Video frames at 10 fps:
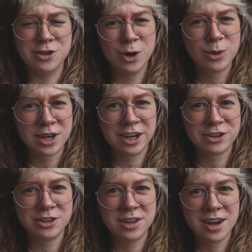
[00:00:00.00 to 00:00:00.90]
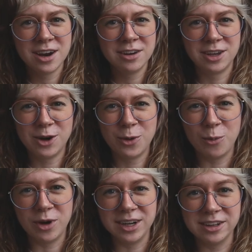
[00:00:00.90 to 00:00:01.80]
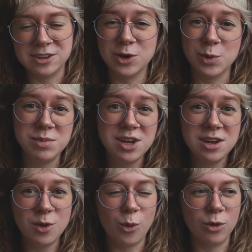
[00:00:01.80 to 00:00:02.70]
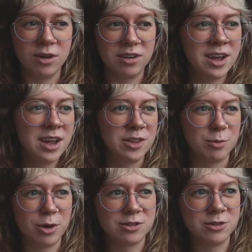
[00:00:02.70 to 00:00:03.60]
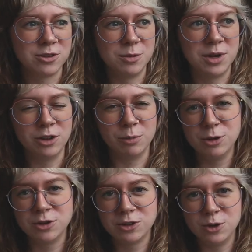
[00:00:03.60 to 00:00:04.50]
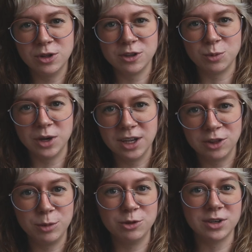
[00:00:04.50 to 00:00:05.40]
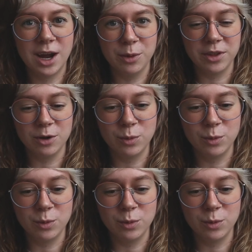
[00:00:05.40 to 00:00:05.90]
No connection there. They don't want to get to know me or the person they're submitting their music They just want to get their music out there,